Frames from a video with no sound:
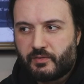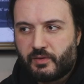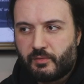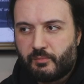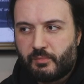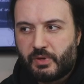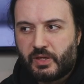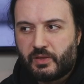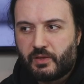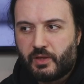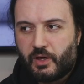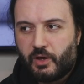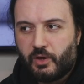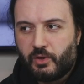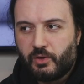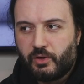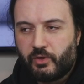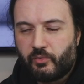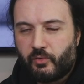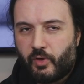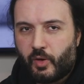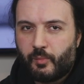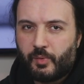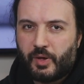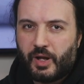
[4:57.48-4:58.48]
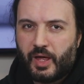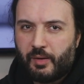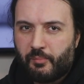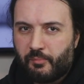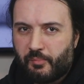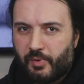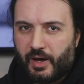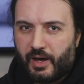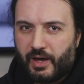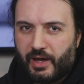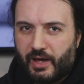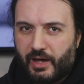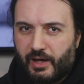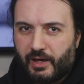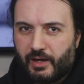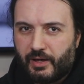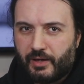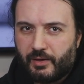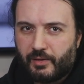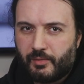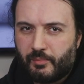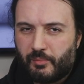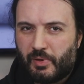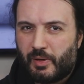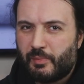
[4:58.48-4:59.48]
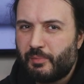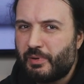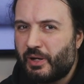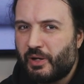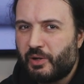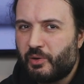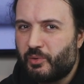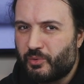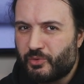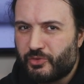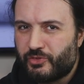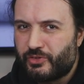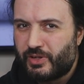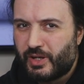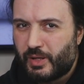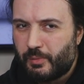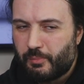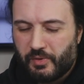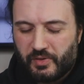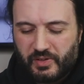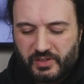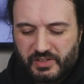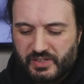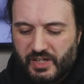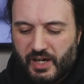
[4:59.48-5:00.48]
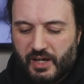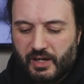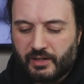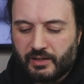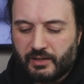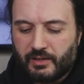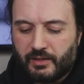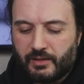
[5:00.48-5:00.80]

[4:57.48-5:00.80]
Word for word: he mean the Holy Roman Empire? Maybe a little slip of the tongue?